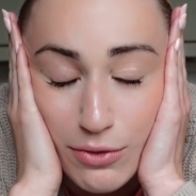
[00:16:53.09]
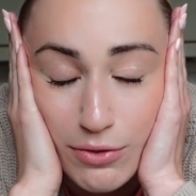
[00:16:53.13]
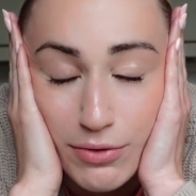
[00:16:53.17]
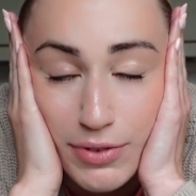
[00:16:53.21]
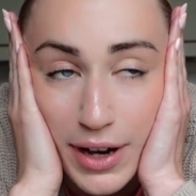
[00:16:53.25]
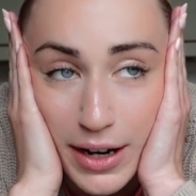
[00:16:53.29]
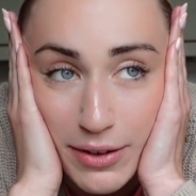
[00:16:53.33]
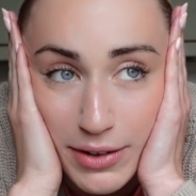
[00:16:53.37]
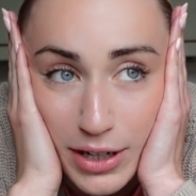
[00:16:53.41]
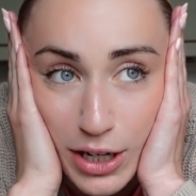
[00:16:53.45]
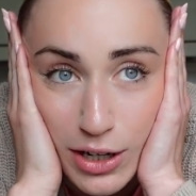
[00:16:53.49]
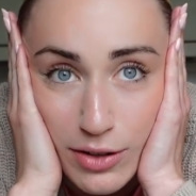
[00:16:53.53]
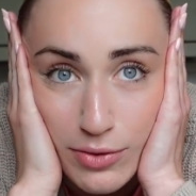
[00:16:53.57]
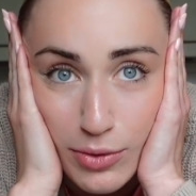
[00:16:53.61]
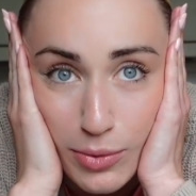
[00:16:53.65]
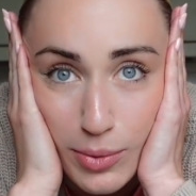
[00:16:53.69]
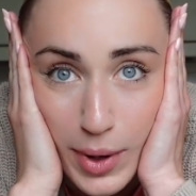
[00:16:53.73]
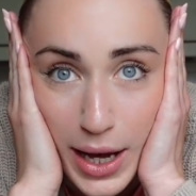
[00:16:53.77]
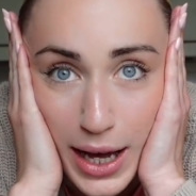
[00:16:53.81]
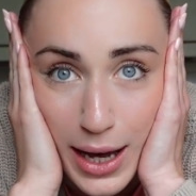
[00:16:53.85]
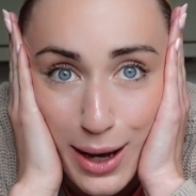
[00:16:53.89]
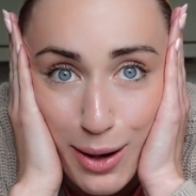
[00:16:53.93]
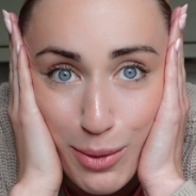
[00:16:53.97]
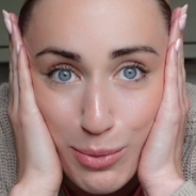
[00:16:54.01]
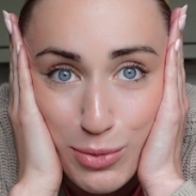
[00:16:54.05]
very
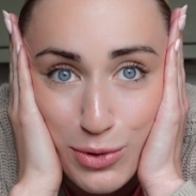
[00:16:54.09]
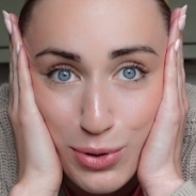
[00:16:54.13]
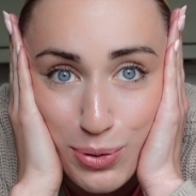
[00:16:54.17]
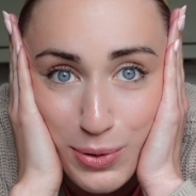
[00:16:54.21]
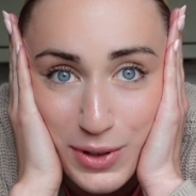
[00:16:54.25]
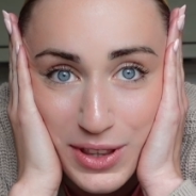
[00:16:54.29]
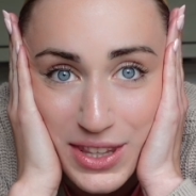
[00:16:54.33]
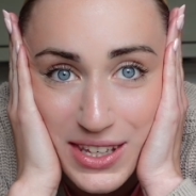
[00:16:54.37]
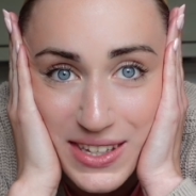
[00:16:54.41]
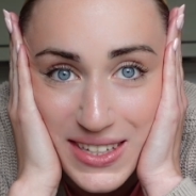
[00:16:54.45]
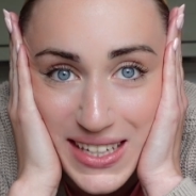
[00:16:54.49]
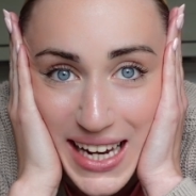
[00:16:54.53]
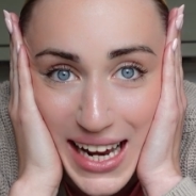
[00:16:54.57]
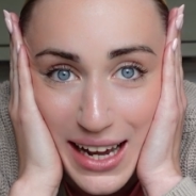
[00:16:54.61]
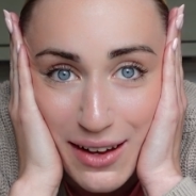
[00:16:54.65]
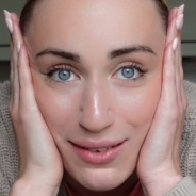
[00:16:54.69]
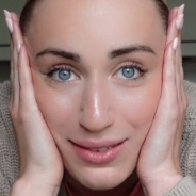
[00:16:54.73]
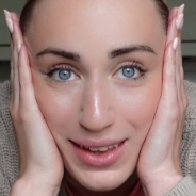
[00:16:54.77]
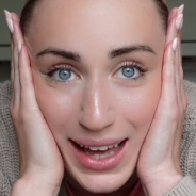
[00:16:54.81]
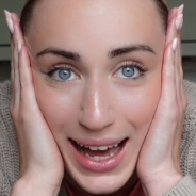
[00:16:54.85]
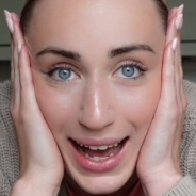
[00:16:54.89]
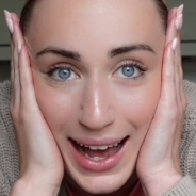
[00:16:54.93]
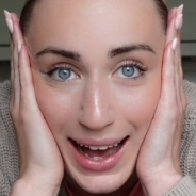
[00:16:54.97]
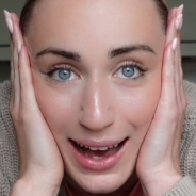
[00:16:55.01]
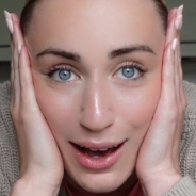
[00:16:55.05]
overwhelmed with the state of
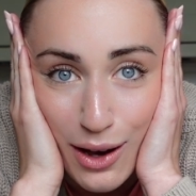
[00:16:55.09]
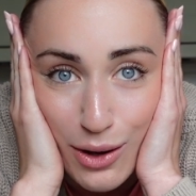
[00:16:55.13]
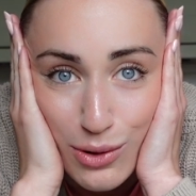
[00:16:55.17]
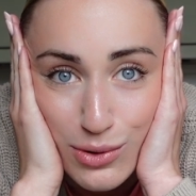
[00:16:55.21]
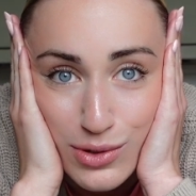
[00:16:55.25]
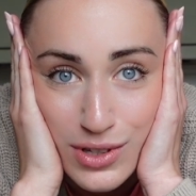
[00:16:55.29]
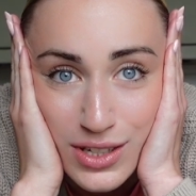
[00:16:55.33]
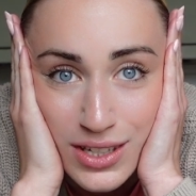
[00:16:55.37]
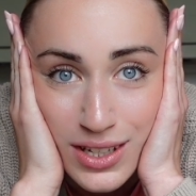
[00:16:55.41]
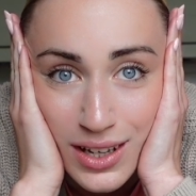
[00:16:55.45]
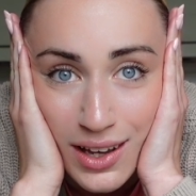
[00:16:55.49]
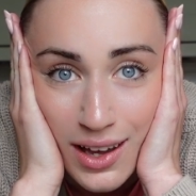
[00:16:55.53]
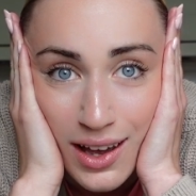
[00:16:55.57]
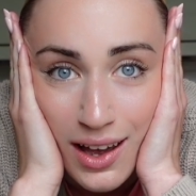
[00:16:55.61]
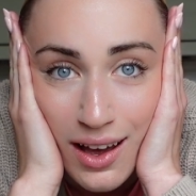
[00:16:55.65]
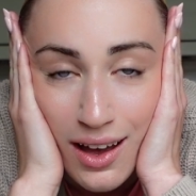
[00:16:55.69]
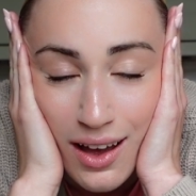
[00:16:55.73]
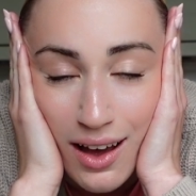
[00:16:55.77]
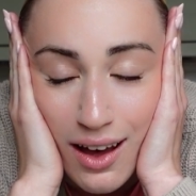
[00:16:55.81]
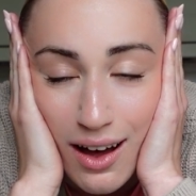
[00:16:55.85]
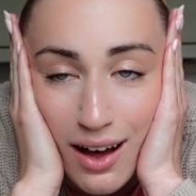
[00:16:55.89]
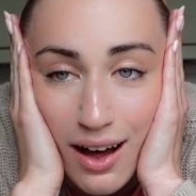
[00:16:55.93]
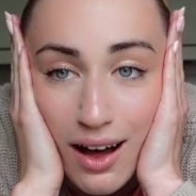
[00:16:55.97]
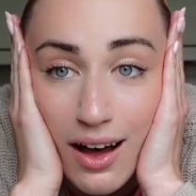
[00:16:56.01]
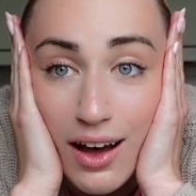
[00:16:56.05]
their house,
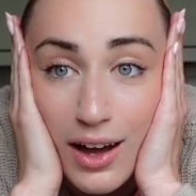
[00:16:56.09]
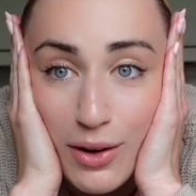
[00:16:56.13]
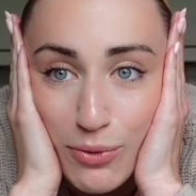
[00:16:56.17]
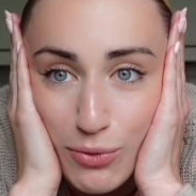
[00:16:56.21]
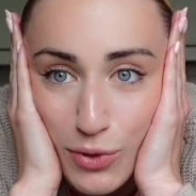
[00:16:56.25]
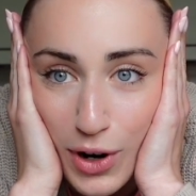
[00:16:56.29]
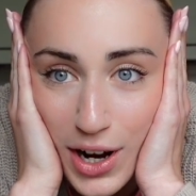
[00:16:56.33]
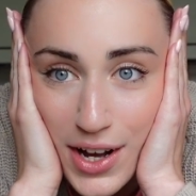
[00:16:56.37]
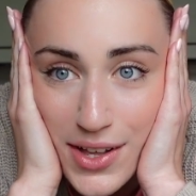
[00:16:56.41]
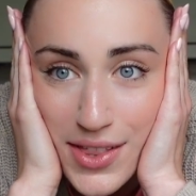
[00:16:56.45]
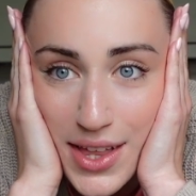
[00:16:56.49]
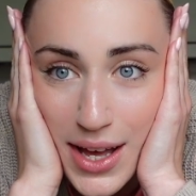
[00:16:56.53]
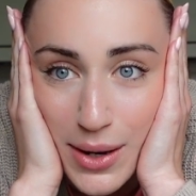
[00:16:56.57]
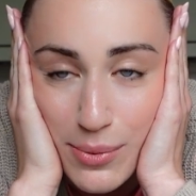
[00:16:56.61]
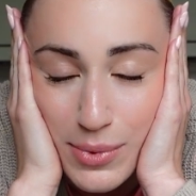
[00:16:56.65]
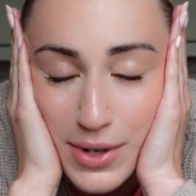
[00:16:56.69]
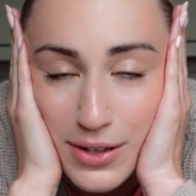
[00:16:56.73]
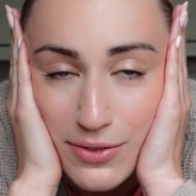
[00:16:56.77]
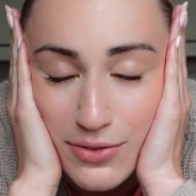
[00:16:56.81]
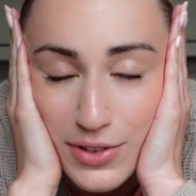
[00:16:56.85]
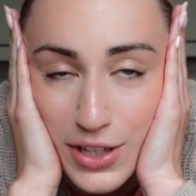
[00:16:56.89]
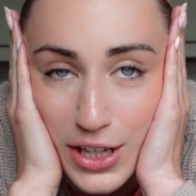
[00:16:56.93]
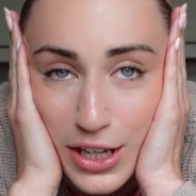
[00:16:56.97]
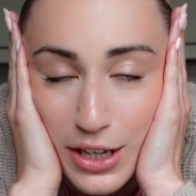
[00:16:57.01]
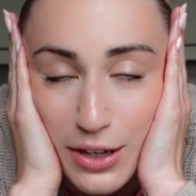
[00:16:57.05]
I'm right there
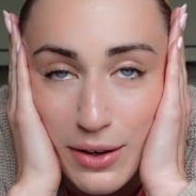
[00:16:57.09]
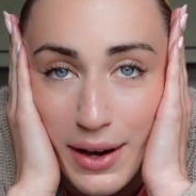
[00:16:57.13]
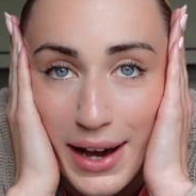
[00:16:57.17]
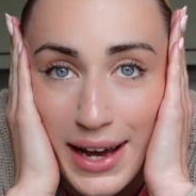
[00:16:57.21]
with you.